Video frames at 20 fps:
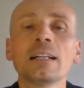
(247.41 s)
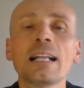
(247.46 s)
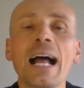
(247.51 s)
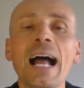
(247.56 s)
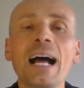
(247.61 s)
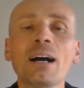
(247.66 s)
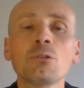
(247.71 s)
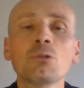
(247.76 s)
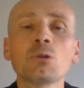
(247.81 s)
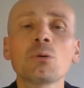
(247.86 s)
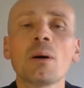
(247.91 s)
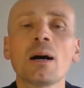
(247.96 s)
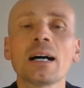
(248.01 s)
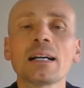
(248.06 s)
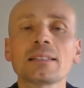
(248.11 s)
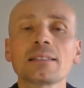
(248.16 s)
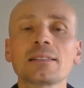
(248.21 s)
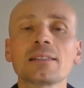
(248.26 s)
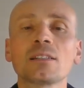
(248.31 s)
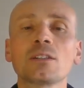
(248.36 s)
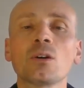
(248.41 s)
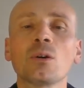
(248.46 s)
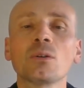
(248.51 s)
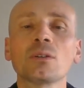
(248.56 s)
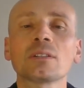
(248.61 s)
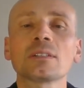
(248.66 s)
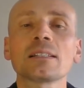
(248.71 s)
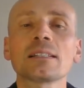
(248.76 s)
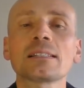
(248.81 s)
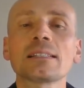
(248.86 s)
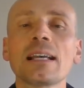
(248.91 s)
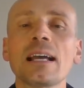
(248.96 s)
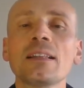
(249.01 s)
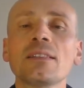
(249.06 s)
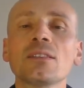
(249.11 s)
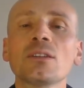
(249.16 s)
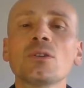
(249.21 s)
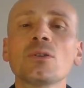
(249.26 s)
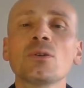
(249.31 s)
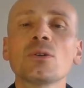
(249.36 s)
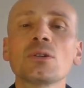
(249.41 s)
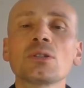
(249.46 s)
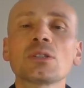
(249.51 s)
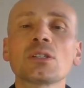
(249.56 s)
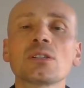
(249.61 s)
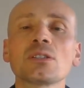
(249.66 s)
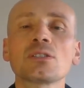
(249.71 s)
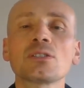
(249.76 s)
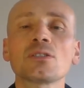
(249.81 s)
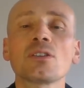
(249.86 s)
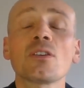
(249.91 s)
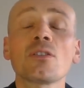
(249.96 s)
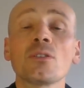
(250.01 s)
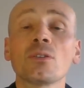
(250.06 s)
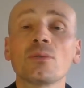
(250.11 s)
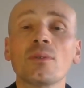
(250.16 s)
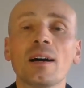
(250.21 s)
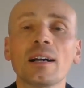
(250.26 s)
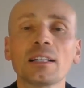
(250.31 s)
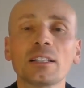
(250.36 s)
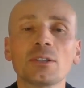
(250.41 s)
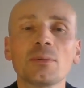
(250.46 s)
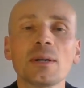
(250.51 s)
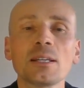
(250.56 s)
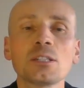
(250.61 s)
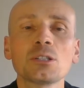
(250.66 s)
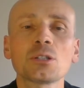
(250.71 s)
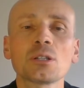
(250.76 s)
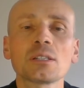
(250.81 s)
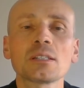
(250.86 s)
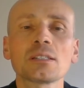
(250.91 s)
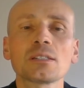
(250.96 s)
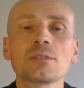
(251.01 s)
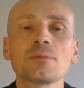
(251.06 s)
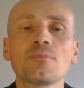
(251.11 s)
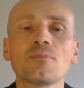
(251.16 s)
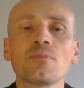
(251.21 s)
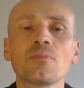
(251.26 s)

how to ask the doctors and the nurses the right questions.